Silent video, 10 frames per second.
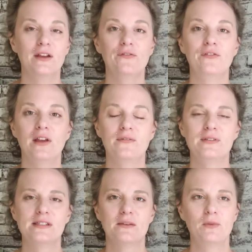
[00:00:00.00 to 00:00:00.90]
If if
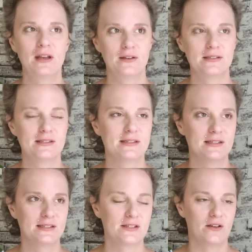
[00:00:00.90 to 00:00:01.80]
someone else is
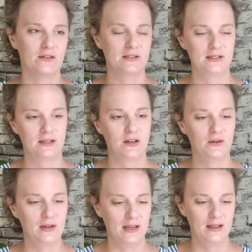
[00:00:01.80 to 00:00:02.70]
the salt, you
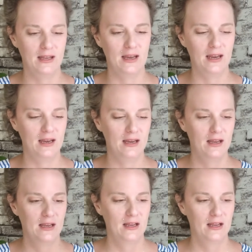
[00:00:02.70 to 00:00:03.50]
know, and they